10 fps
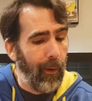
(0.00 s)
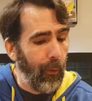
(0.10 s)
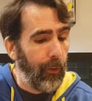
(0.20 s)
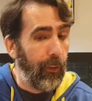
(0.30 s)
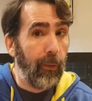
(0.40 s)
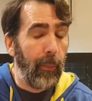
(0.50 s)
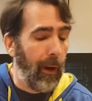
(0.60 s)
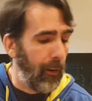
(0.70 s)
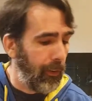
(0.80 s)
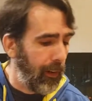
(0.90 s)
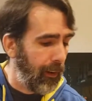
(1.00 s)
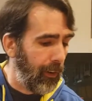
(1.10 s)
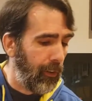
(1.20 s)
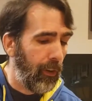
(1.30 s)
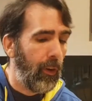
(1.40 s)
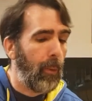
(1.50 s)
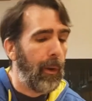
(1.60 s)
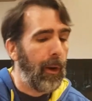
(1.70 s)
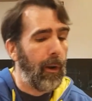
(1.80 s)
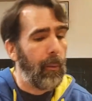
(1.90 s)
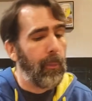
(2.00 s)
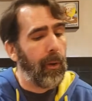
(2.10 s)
which is embarrassing because I should know it by heart.